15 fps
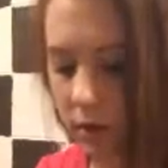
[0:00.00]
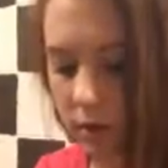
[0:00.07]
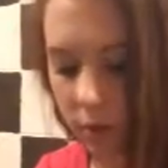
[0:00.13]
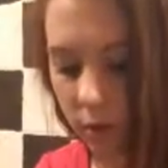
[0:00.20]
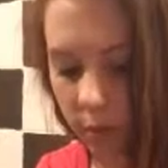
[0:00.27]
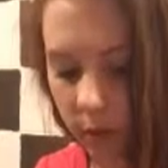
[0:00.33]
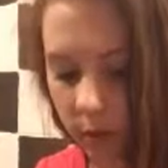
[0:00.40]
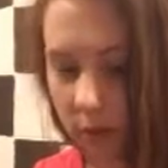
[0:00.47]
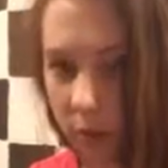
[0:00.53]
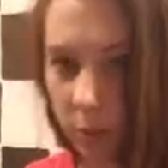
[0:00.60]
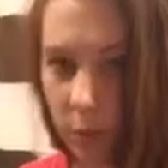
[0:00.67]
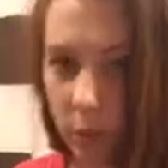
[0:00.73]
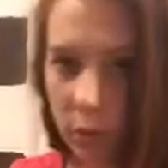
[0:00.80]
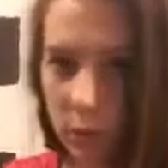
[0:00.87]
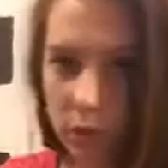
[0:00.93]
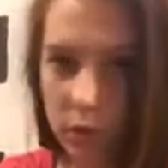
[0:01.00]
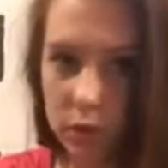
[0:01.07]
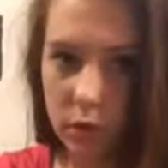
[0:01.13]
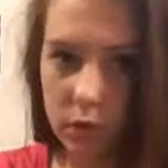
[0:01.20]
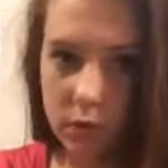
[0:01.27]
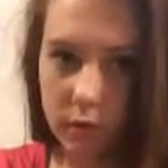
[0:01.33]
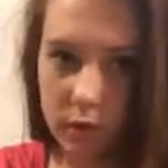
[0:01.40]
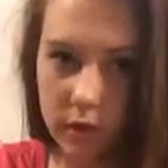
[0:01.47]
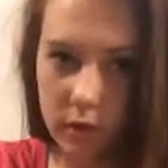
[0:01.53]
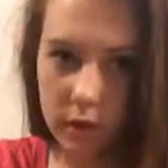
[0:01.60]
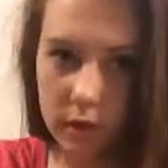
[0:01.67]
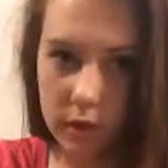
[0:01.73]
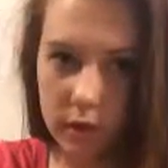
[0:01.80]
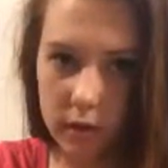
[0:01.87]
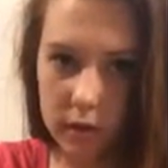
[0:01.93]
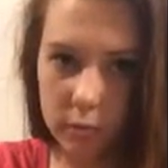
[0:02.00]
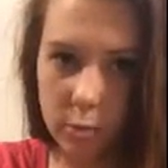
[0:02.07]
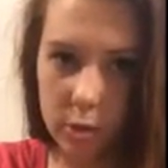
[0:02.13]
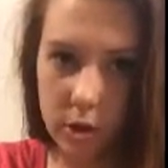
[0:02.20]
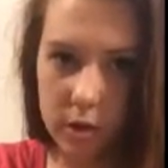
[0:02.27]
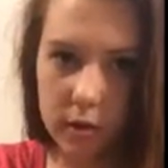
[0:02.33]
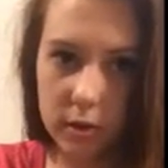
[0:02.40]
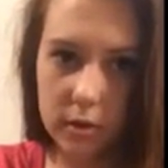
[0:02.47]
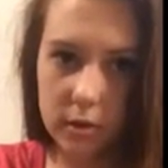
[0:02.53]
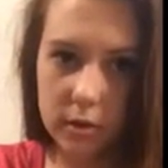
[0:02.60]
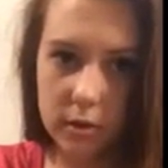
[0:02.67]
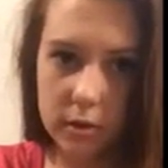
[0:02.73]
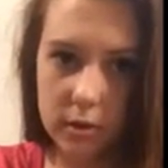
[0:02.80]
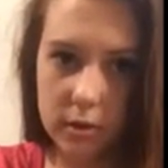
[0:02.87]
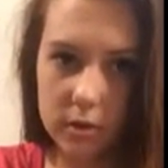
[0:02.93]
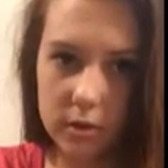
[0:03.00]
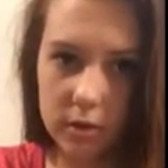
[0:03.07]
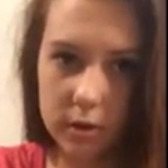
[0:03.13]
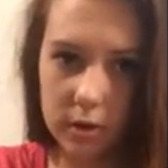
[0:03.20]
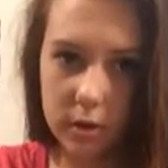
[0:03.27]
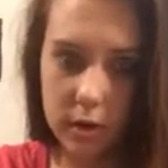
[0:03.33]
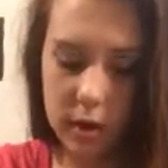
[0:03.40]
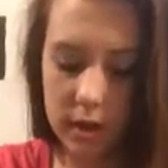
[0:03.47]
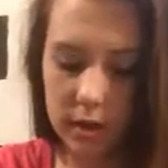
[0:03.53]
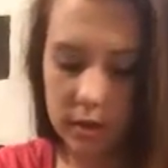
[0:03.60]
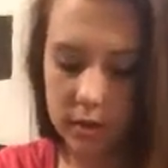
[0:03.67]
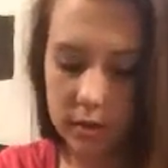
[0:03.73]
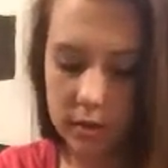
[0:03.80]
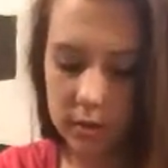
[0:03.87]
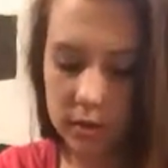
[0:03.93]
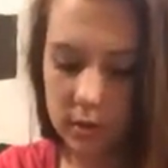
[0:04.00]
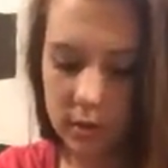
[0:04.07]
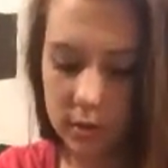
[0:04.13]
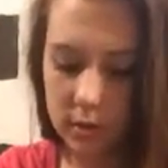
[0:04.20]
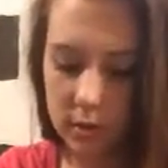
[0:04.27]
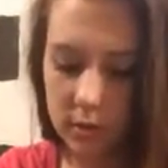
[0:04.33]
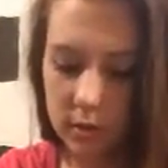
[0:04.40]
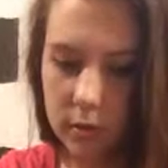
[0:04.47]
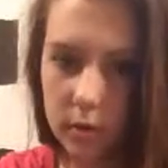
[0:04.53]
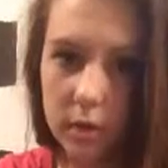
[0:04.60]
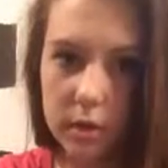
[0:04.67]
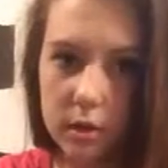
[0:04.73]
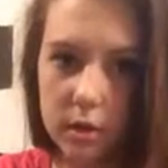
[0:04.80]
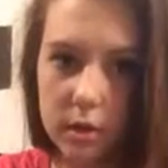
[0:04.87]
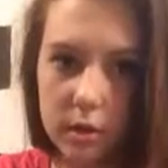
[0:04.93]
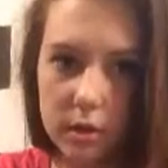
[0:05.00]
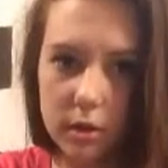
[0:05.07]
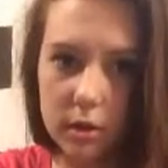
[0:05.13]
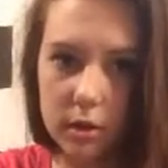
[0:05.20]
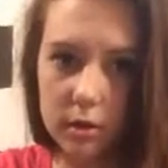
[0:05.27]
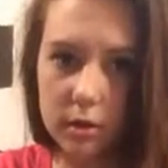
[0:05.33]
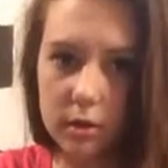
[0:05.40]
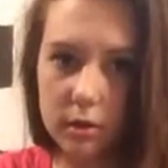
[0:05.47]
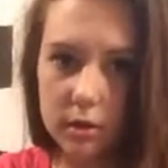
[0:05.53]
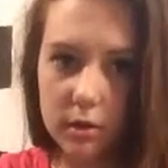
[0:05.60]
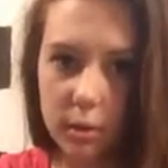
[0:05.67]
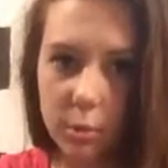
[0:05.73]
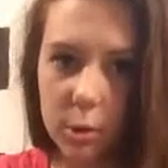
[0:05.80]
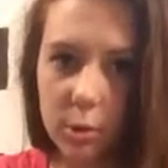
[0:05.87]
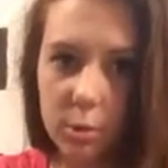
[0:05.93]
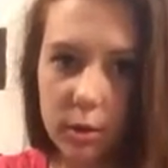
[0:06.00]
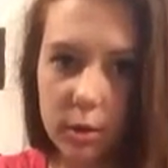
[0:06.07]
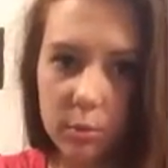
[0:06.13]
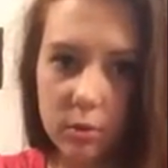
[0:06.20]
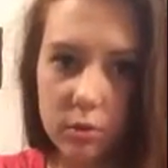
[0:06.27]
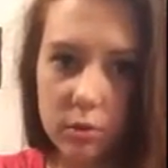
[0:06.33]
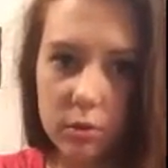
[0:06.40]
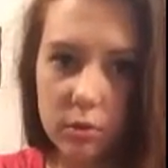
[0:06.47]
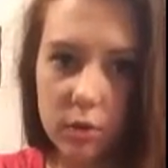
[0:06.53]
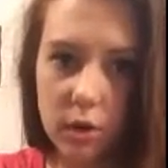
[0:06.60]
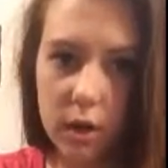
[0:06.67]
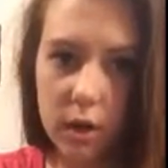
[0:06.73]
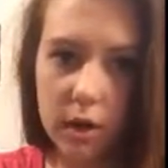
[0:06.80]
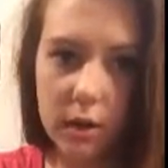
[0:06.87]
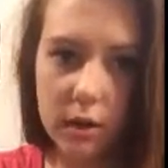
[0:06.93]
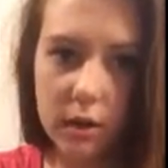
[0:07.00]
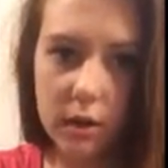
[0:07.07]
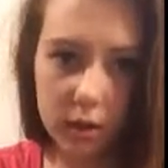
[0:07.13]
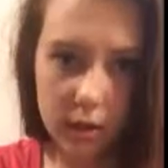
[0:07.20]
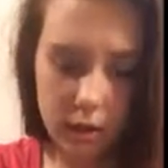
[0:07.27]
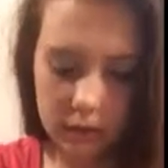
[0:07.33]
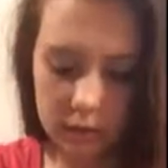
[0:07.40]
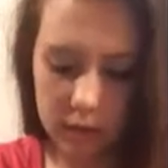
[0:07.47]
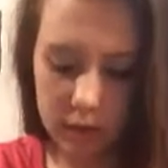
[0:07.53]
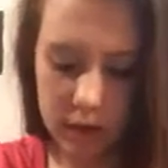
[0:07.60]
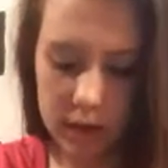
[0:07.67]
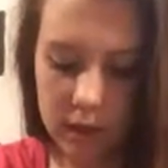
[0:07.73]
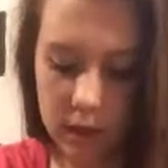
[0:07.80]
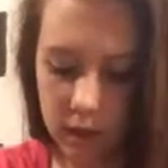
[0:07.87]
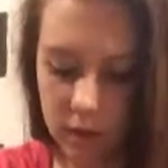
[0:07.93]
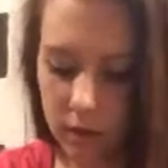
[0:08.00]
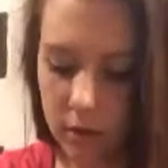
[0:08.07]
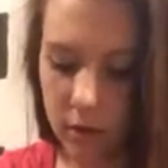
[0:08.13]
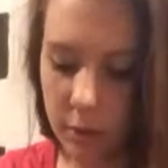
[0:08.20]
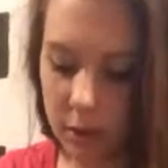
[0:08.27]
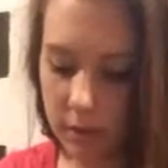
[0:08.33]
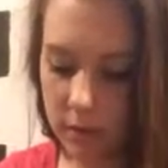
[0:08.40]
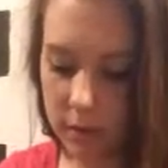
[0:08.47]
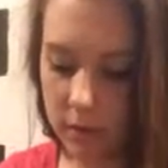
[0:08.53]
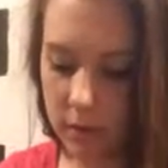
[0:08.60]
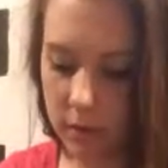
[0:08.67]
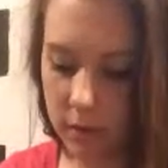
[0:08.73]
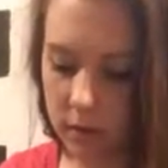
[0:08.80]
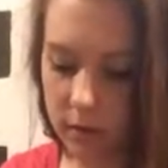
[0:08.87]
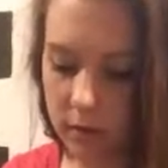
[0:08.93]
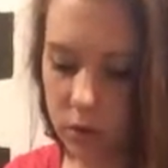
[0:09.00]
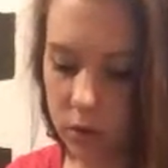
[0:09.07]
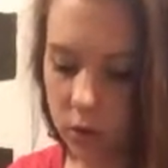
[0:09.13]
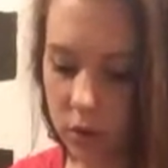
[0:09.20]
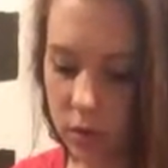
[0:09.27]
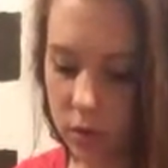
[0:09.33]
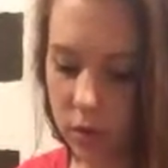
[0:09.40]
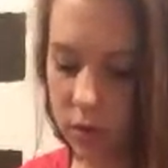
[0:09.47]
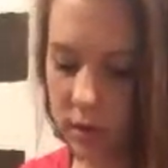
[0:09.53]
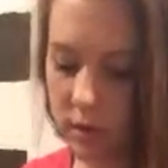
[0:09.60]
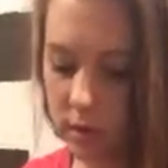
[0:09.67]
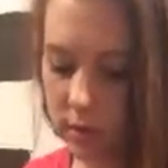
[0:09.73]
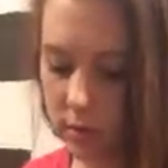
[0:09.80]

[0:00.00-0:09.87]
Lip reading: to where it rolls over this part, like so. So I'm going to be able to cut it like right here, or maybe even a little bit shorter. So